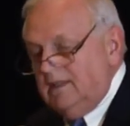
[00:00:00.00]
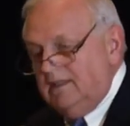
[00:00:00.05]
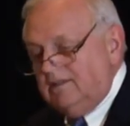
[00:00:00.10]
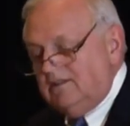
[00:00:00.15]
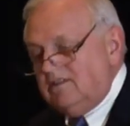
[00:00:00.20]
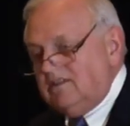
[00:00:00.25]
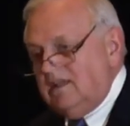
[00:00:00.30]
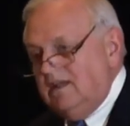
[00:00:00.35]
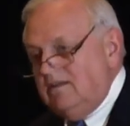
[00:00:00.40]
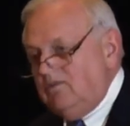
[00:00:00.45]

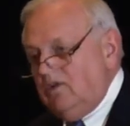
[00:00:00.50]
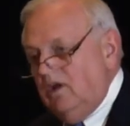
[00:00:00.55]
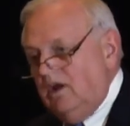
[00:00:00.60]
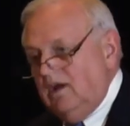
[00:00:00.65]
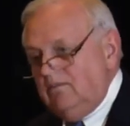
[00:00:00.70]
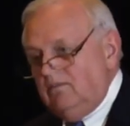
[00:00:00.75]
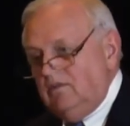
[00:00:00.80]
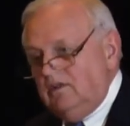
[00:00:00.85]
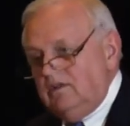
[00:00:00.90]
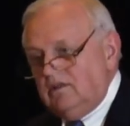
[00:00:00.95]
At the same
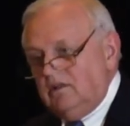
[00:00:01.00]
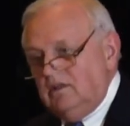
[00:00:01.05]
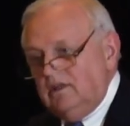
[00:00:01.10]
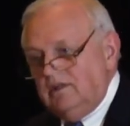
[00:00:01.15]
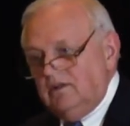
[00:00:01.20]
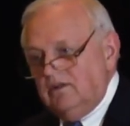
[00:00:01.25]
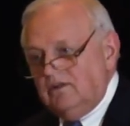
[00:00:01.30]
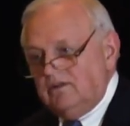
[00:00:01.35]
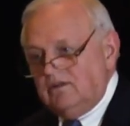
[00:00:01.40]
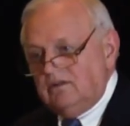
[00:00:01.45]
time, these
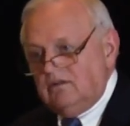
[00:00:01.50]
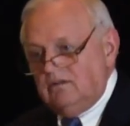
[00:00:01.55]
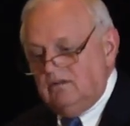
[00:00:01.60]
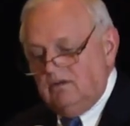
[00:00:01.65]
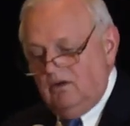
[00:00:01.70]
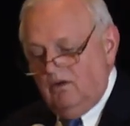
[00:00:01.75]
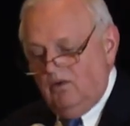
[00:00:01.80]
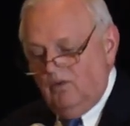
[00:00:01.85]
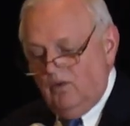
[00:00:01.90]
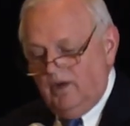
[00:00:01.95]
leaders
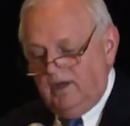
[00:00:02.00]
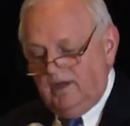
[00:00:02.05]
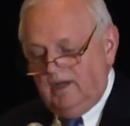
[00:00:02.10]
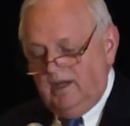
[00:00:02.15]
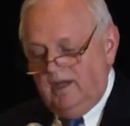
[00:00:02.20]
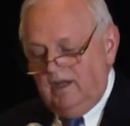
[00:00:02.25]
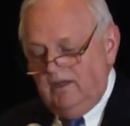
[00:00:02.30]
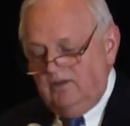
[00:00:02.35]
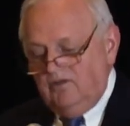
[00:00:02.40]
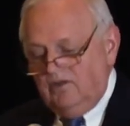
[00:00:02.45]
were
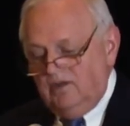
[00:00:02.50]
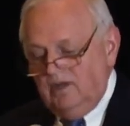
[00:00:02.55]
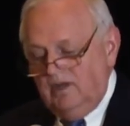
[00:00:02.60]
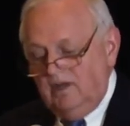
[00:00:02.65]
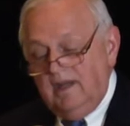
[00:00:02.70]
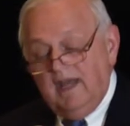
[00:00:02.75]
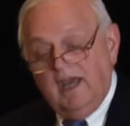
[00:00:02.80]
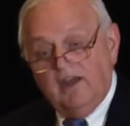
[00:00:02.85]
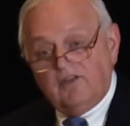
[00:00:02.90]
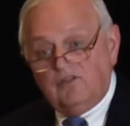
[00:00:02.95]
engaged
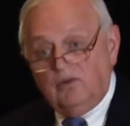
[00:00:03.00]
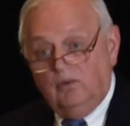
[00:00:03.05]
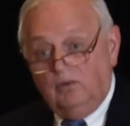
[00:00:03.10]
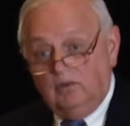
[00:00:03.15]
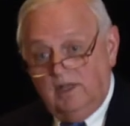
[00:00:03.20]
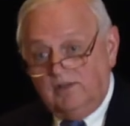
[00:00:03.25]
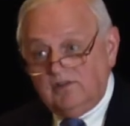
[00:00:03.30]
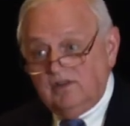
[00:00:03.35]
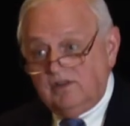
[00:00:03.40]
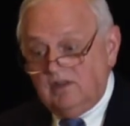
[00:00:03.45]
in
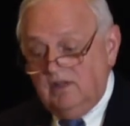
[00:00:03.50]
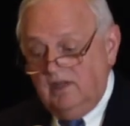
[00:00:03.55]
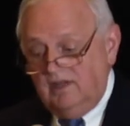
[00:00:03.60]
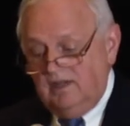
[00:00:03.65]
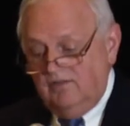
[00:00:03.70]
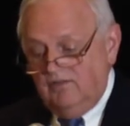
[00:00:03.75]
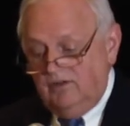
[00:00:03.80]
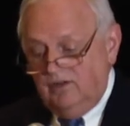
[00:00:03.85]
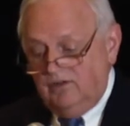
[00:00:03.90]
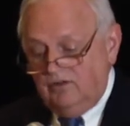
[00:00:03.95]
national
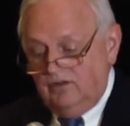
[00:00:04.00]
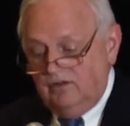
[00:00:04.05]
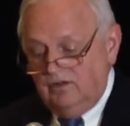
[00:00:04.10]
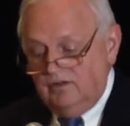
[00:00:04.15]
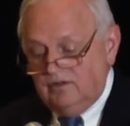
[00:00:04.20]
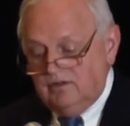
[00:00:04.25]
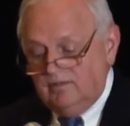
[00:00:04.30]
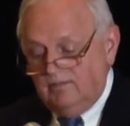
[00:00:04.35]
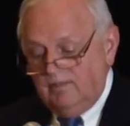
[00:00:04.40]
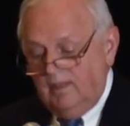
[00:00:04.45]
legislative
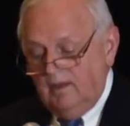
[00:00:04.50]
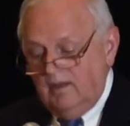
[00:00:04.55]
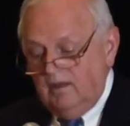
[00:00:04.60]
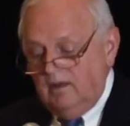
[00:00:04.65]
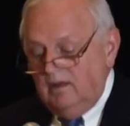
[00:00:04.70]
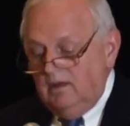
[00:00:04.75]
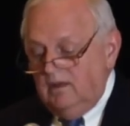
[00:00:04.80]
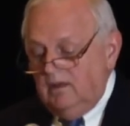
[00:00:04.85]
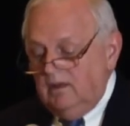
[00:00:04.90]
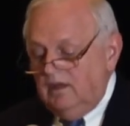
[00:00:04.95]
issues.
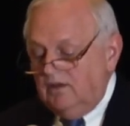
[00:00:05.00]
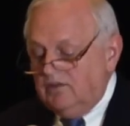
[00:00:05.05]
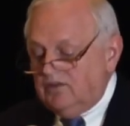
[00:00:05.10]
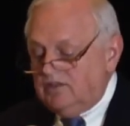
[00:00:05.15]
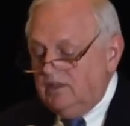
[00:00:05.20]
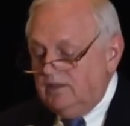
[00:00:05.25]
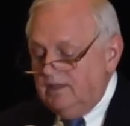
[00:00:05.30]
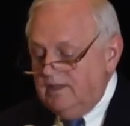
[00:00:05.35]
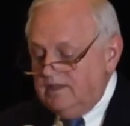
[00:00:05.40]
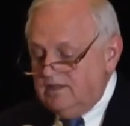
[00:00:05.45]
A
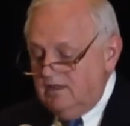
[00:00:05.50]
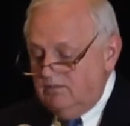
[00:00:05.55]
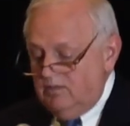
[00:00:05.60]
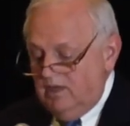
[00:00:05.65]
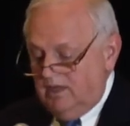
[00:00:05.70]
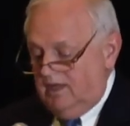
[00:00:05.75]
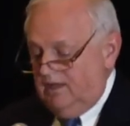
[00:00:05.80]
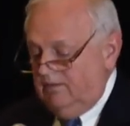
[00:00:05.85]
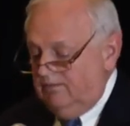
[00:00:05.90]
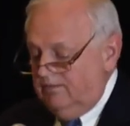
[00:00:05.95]
steering
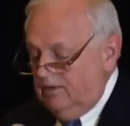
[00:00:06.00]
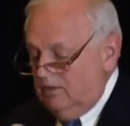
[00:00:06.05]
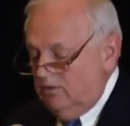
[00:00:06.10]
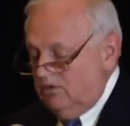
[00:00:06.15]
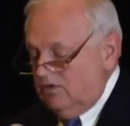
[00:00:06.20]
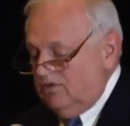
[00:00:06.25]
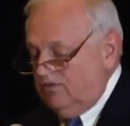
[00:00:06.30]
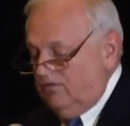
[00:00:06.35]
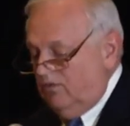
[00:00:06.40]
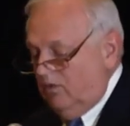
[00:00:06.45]
committee that
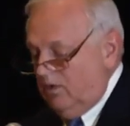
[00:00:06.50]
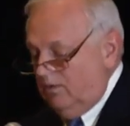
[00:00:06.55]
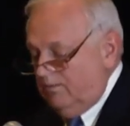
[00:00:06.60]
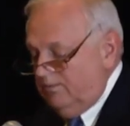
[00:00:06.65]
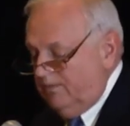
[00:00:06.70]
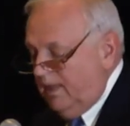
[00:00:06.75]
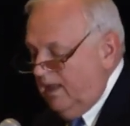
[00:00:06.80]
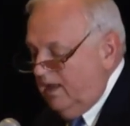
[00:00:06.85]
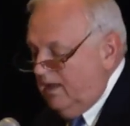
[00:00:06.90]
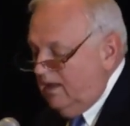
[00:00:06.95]
was
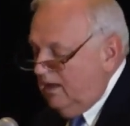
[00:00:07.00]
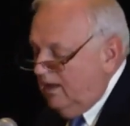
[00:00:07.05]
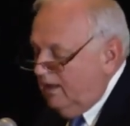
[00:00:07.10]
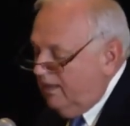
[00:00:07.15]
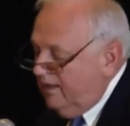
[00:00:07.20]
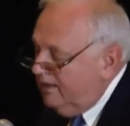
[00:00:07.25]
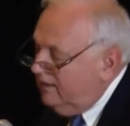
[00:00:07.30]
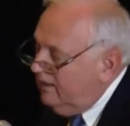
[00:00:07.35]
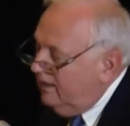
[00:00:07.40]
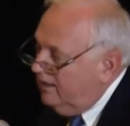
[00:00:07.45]
formed
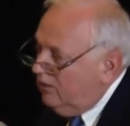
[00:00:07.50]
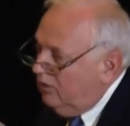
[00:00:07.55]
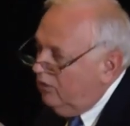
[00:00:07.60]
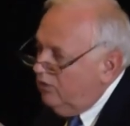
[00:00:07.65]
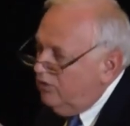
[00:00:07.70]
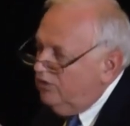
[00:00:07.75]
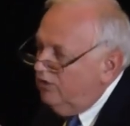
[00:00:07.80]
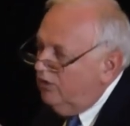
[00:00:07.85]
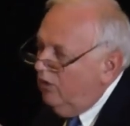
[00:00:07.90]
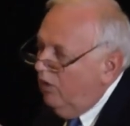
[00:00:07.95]
that
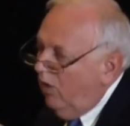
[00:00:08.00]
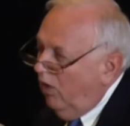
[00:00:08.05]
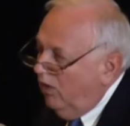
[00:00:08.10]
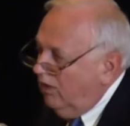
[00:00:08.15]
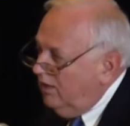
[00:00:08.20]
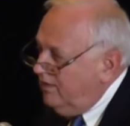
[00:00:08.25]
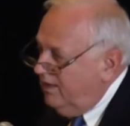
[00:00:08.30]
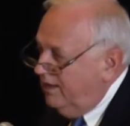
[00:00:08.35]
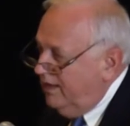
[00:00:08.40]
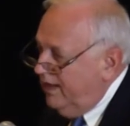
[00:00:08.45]
included
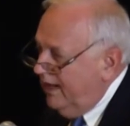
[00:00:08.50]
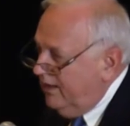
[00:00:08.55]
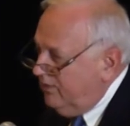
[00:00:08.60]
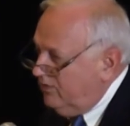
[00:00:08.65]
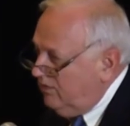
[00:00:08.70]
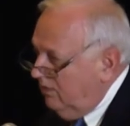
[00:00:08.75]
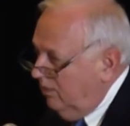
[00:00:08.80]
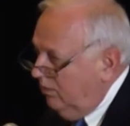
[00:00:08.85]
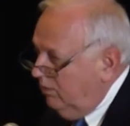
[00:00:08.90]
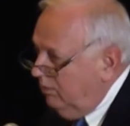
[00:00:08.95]
all of the
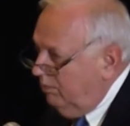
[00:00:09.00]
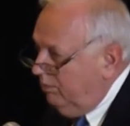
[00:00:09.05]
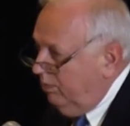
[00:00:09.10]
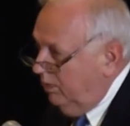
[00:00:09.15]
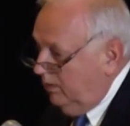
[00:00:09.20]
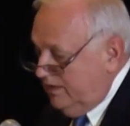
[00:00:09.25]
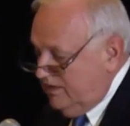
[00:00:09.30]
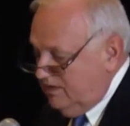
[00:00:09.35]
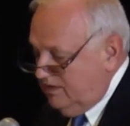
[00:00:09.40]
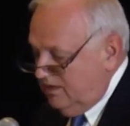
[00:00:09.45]
national
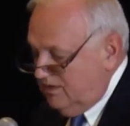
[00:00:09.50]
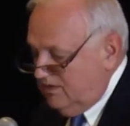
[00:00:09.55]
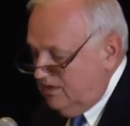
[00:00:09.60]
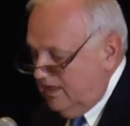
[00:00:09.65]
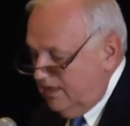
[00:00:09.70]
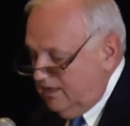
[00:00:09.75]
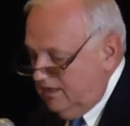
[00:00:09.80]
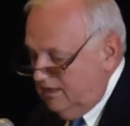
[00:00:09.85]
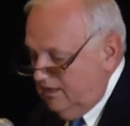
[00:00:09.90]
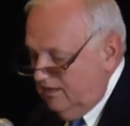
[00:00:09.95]
police
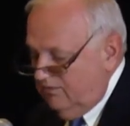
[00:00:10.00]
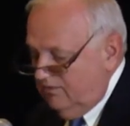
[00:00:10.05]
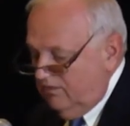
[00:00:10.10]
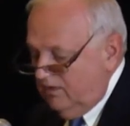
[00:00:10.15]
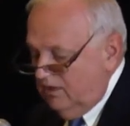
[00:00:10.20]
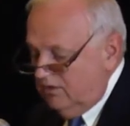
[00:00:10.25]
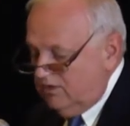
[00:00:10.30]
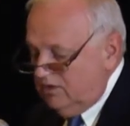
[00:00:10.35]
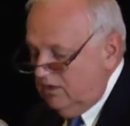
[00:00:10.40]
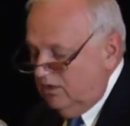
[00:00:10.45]
executive
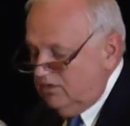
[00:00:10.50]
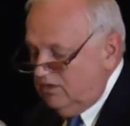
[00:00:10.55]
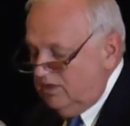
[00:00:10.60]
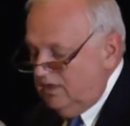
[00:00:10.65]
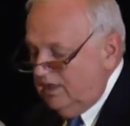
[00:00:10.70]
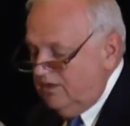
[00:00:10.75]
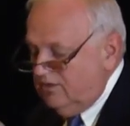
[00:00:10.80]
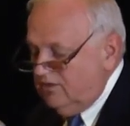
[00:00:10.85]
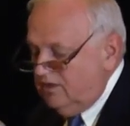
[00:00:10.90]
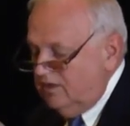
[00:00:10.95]

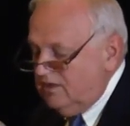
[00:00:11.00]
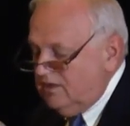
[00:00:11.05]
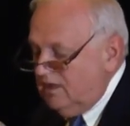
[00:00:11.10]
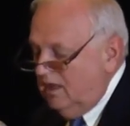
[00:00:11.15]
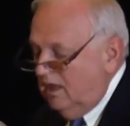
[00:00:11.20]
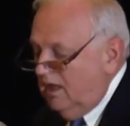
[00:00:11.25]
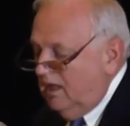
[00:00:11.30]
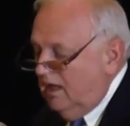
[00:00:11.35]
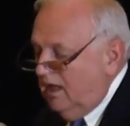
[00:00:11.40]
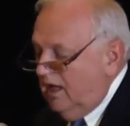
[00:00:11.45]
associations
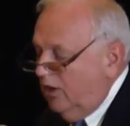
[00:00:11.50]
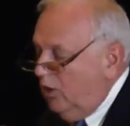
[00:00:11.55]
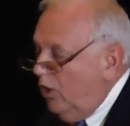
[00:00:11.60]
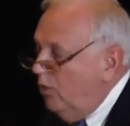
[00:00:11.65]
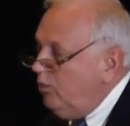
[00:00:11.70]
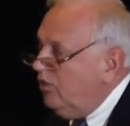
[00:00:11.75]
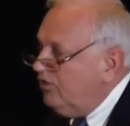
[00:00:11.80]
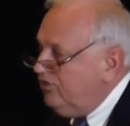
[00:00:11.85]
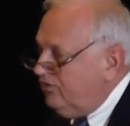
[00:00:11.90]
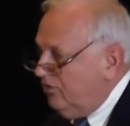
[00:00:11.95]
and
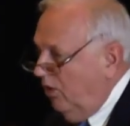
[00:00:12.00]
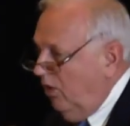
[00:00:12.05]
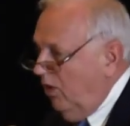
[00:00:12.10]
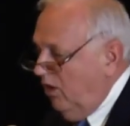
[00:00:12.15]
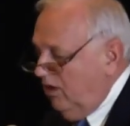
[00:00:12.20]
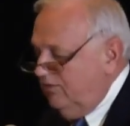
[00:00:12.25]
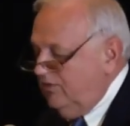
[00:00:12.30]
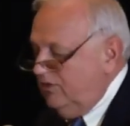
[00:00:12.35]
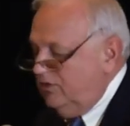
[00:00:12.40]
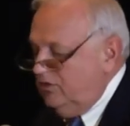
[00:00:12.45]
almost
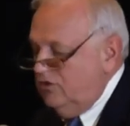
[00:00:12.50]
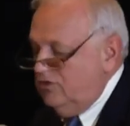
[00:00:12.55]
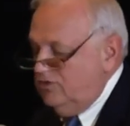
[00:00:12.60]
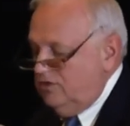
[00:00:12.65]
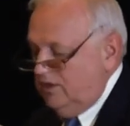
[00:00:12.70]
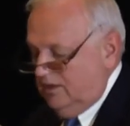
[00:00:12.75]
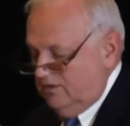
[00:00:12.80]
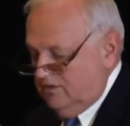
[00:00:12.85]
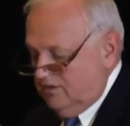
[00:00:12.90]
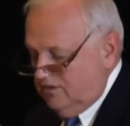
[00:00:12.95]
all of the
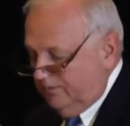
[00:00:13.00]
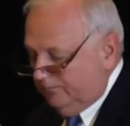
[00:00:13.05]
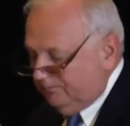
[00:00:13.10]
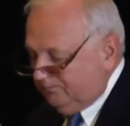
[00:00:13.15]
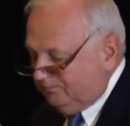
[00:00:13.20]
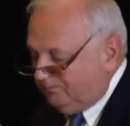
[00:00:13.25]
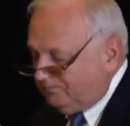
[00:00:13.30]
unions.